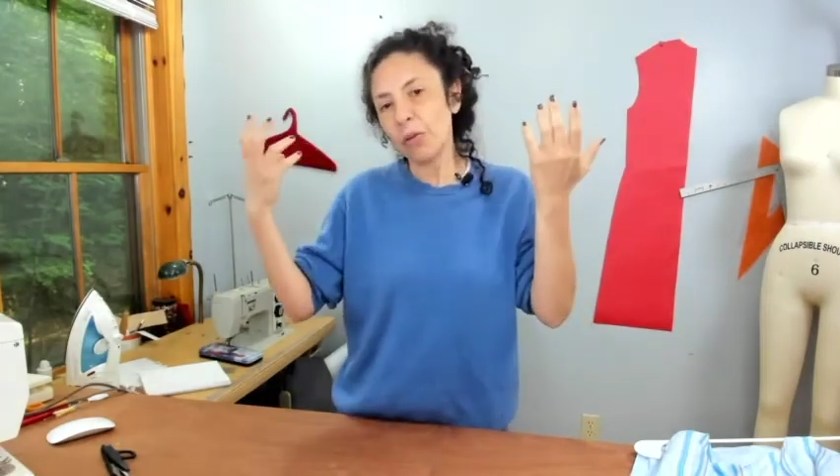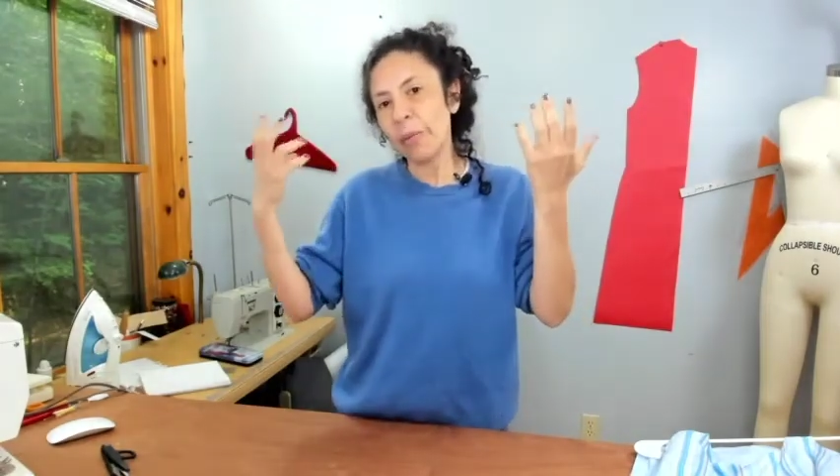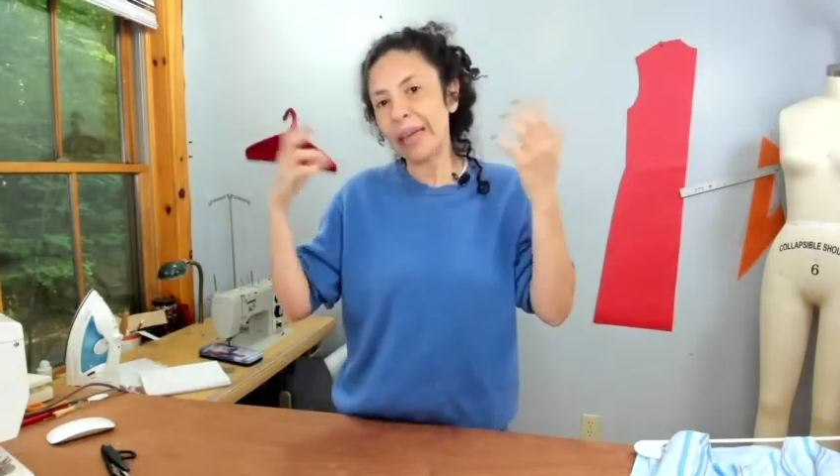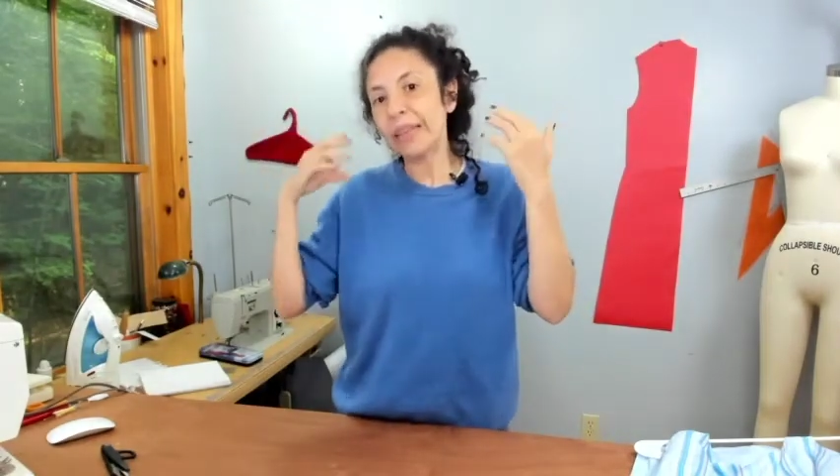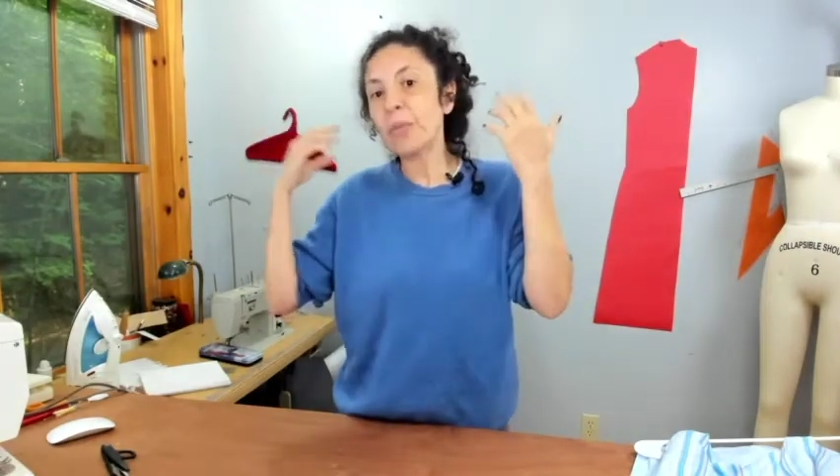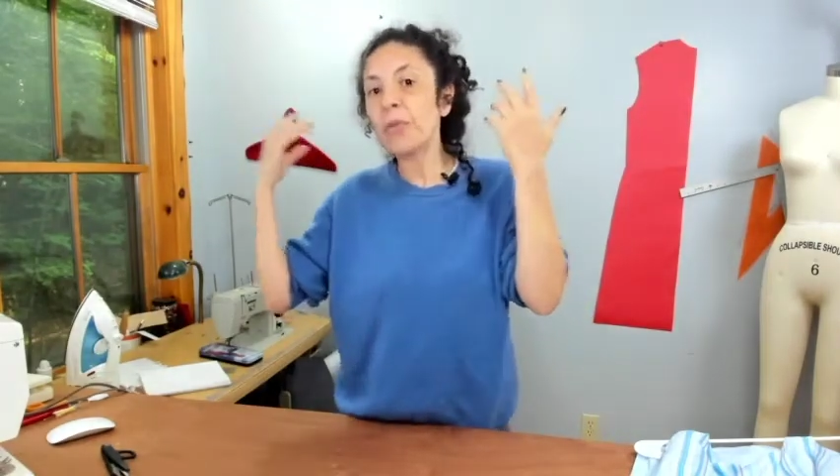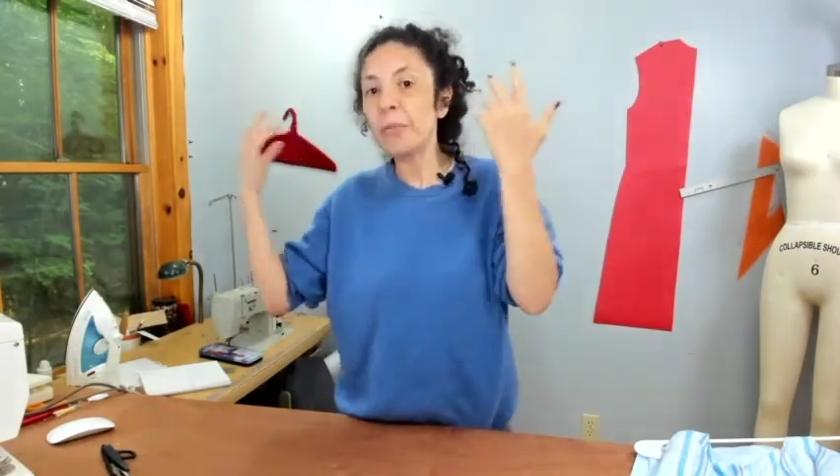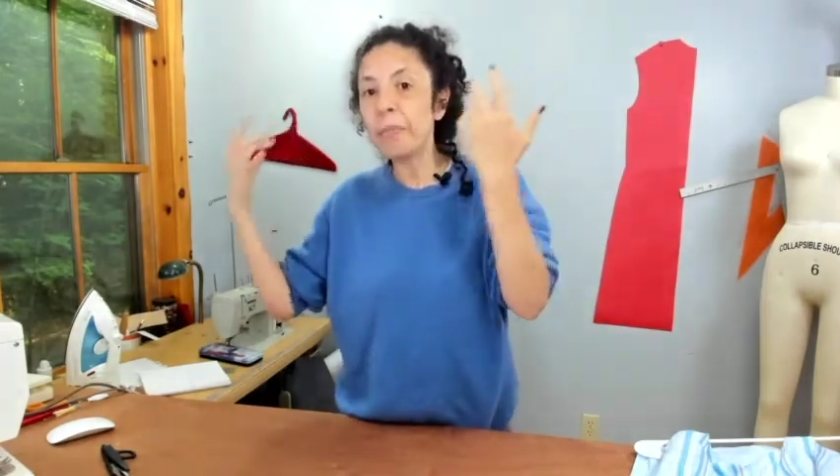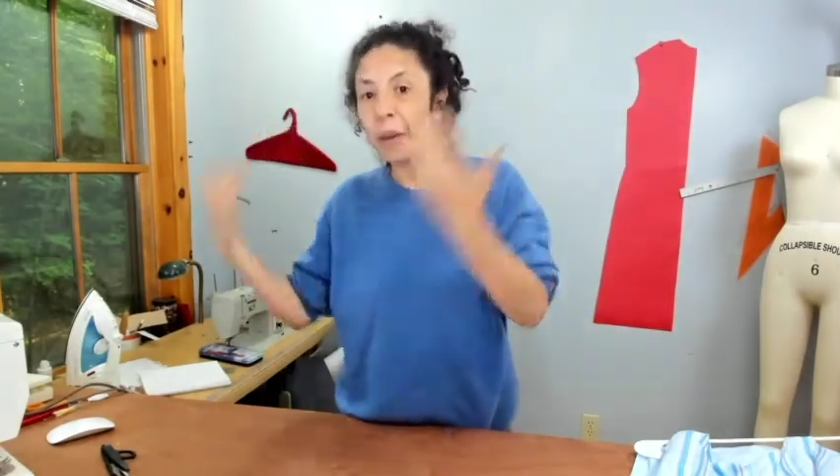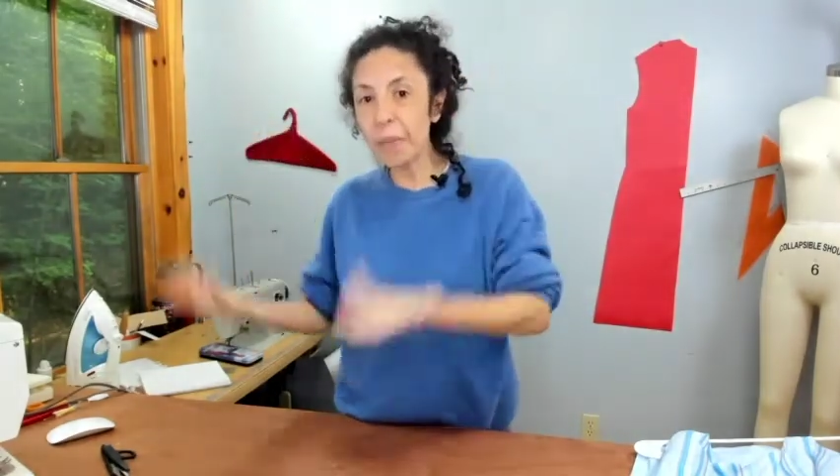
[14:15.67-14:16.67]
make them
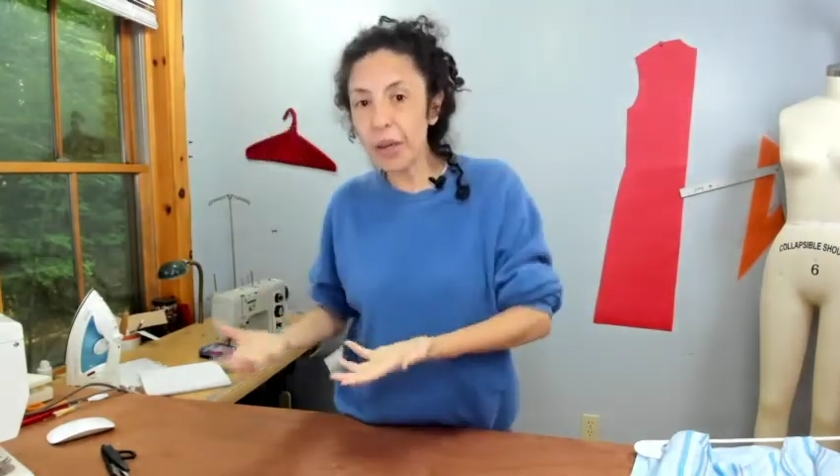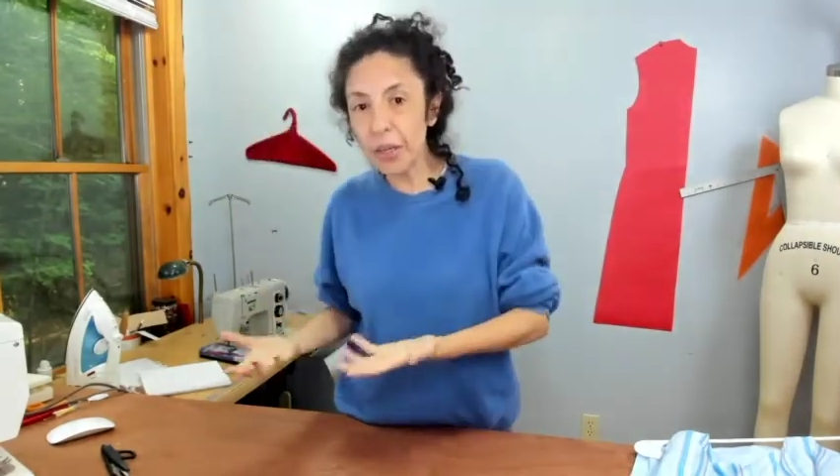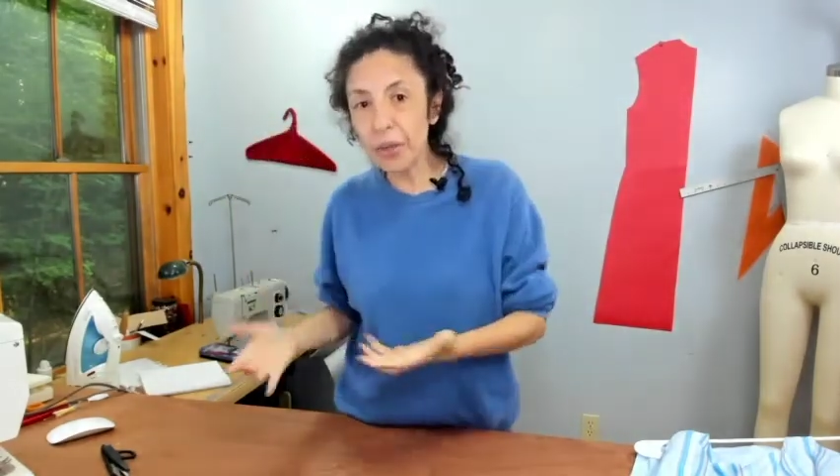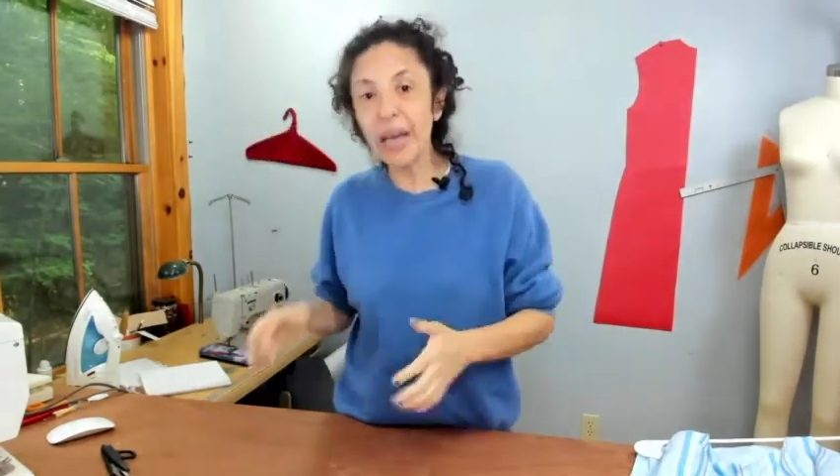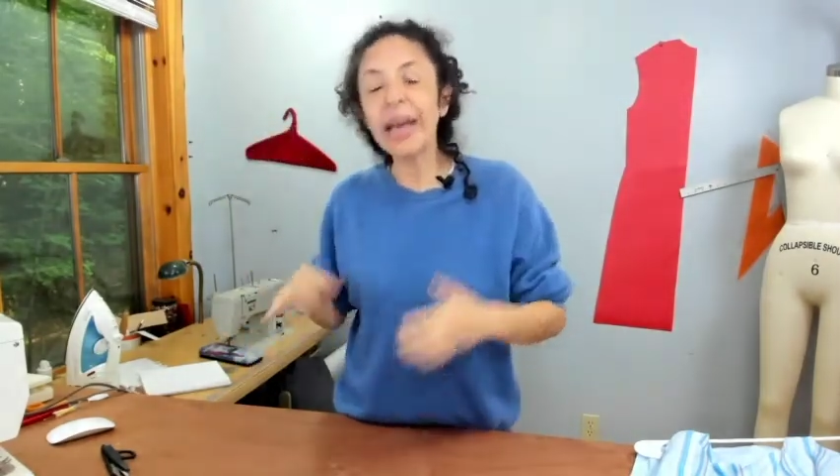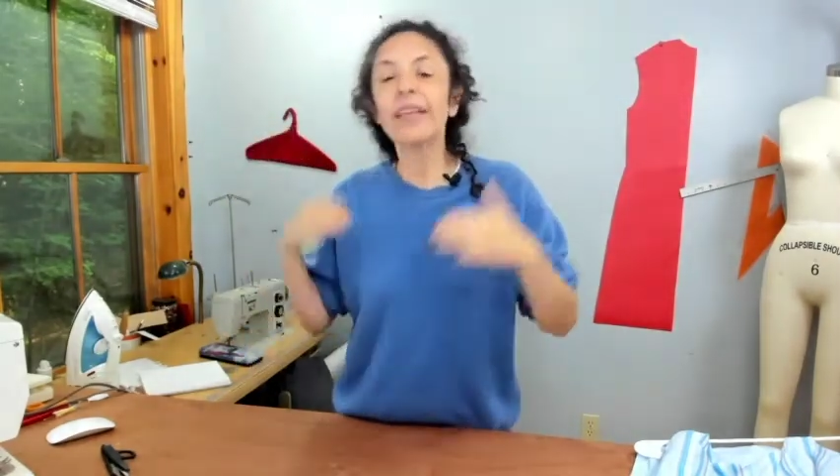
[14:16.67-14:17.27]
remember you,